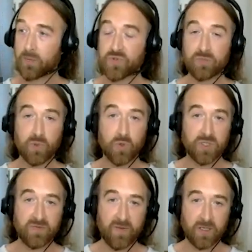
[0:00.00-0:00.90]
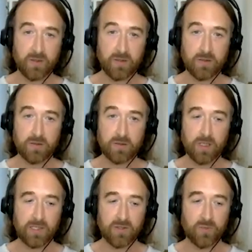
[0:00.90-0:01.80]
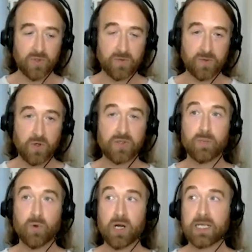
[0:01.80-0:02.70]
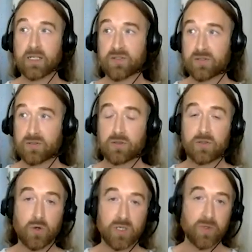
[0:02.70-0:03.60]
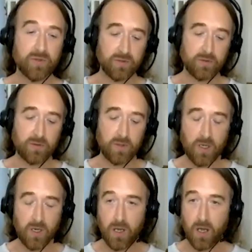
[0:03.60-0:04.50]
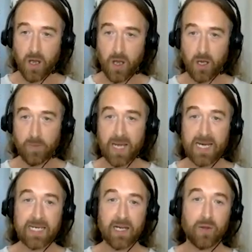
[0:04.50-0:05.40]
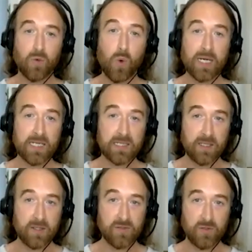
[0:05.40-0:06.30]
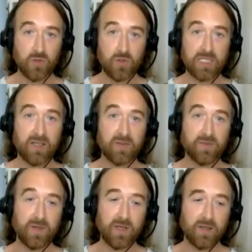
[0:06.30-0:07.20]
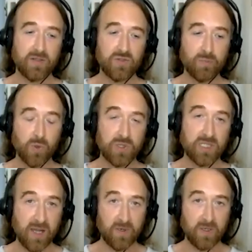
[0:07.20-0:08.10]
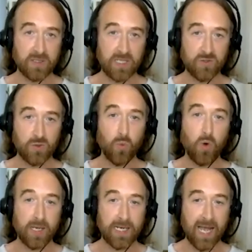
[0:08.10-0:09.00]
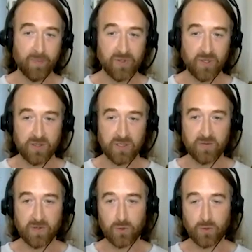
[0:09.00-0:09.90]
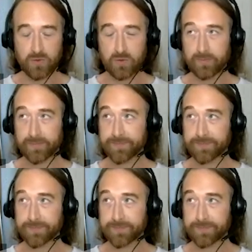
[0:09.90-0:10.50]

supportive evidence in terms of contemporaneous documents, and any other witnesses who could give supporting evidence as to what had happened to those individuals.